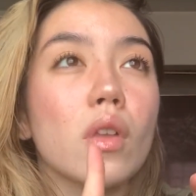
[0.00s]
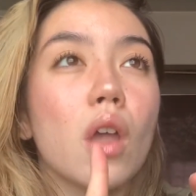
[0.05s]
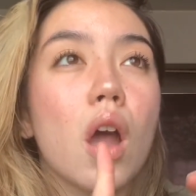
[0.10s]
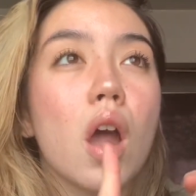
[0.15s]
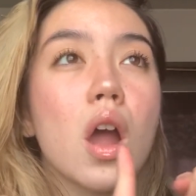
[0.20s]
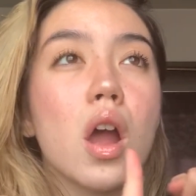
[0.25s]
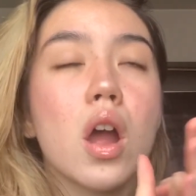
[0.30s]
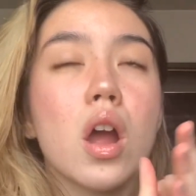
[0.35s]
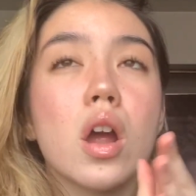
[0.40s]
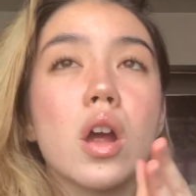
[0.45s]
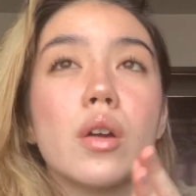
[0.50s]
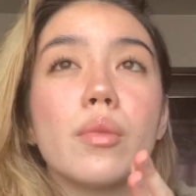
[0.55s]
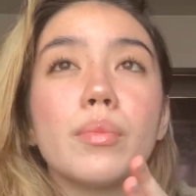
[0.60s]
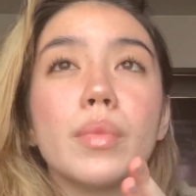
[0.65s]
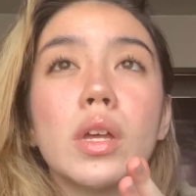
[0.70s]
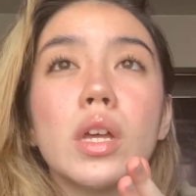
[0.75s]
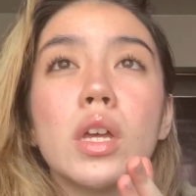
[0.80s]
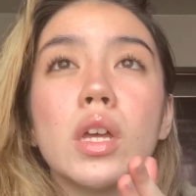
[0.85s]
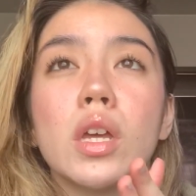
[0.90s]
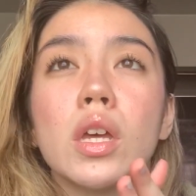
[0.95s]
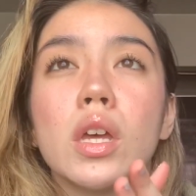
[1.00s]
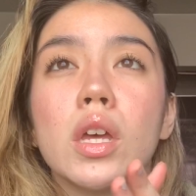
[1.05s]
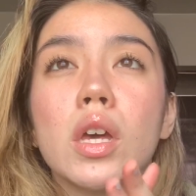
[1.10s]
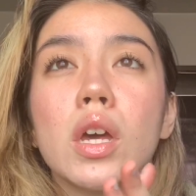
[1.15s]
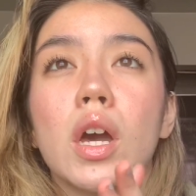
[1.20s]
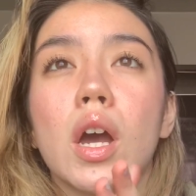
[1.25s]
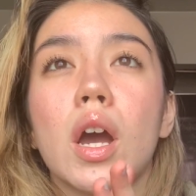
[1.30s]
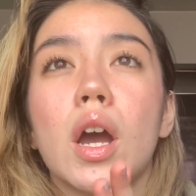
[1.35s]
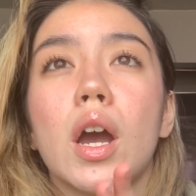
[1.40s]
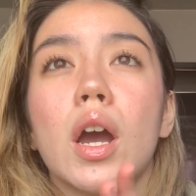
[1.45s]

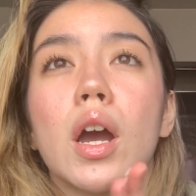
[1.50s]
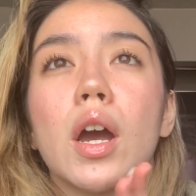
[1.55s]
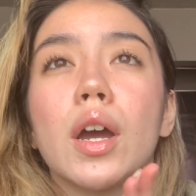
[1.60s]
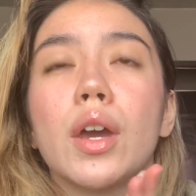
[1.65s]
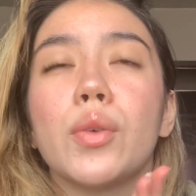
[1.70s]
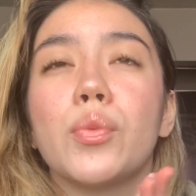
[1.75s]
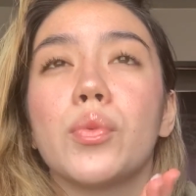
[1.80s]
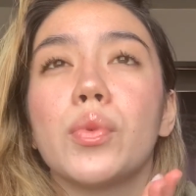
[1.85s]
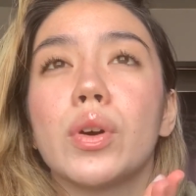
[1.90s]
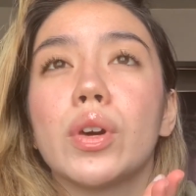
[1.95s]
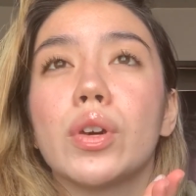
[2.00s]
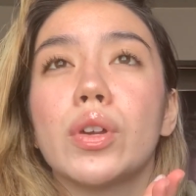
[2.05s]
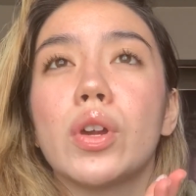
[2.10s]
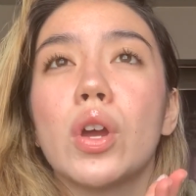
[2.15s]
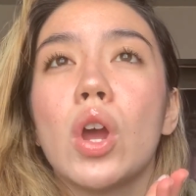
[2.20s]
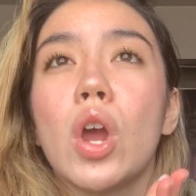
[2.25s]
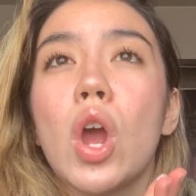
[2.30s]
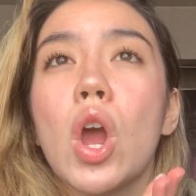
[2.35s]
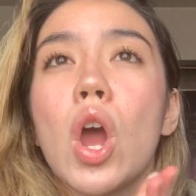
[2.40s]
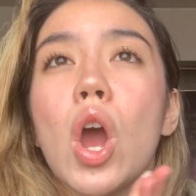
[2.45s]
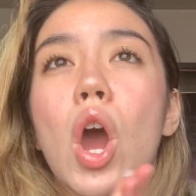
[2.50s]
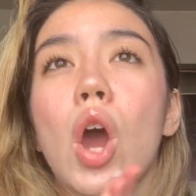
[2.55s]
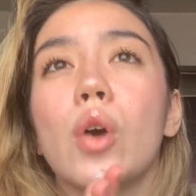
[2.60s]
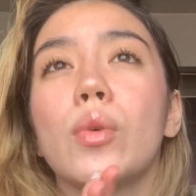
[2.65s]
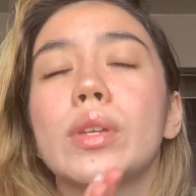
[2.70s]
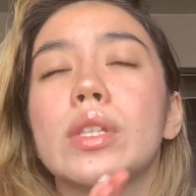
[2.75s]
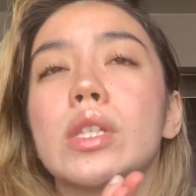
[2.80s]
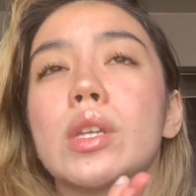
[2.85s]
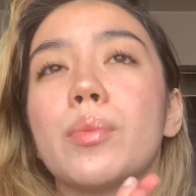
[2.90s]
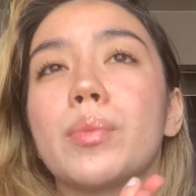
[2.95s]
I would
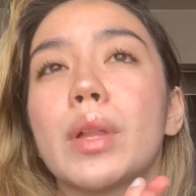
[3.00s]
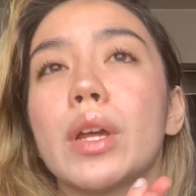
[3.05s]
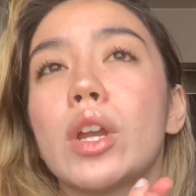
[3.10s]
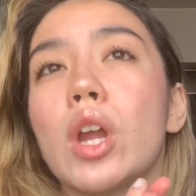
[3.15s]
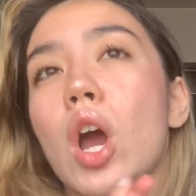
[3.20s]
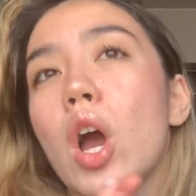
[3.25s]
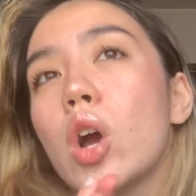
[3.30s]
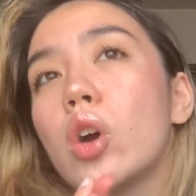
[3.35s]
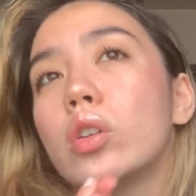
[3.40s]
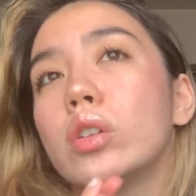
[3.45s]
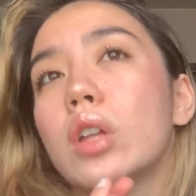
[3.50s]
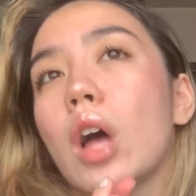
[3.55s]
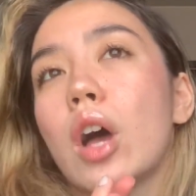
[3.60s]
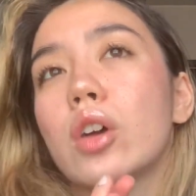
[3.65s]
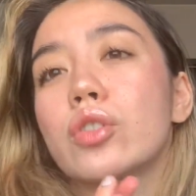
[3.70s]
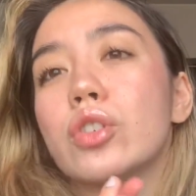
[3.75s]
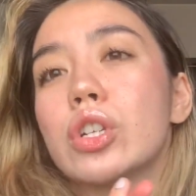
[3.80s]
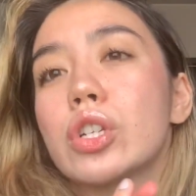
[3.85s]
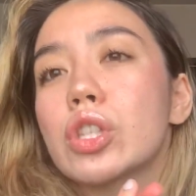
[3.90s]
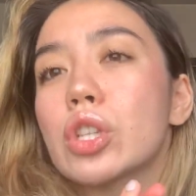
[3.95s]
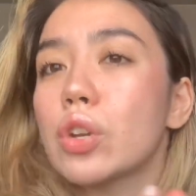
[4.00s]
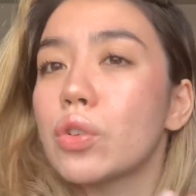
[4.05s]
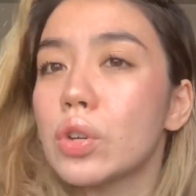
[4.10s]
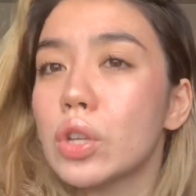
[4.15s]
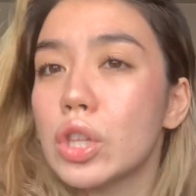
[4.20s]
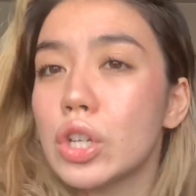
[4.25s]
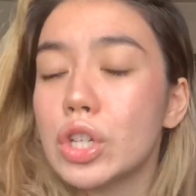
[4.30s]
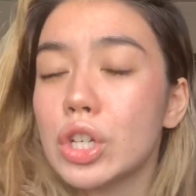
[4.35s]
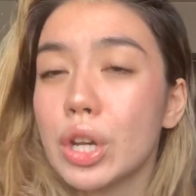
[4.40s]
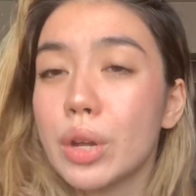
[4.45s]
always complain, oh, I'll just go to
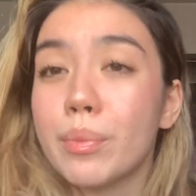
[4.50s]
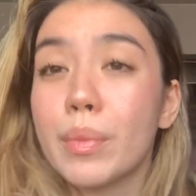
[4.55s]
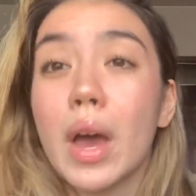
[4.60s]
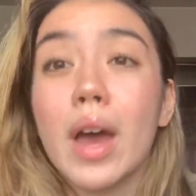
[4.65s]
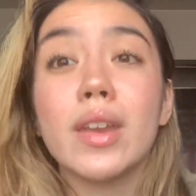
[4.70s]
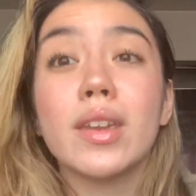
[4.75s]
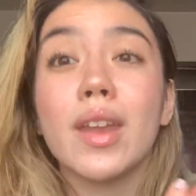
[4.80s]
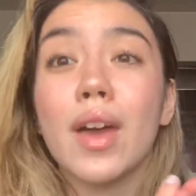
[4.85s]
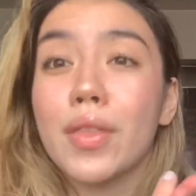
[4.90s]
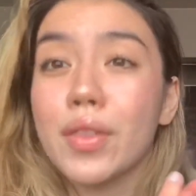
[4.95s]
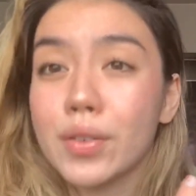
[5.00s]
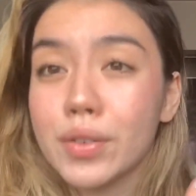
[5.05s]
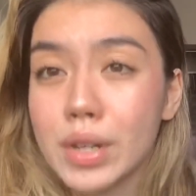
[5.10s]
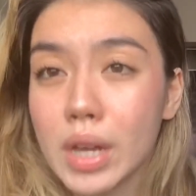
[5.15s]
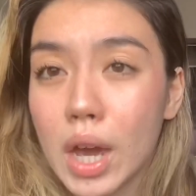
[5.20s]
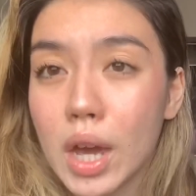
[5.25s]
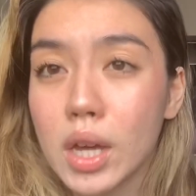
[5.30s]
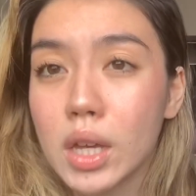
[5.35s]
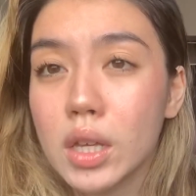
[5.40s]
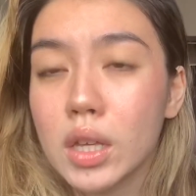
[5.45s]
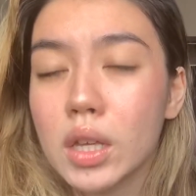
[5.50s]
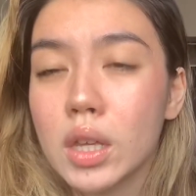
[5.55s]
the gym another day.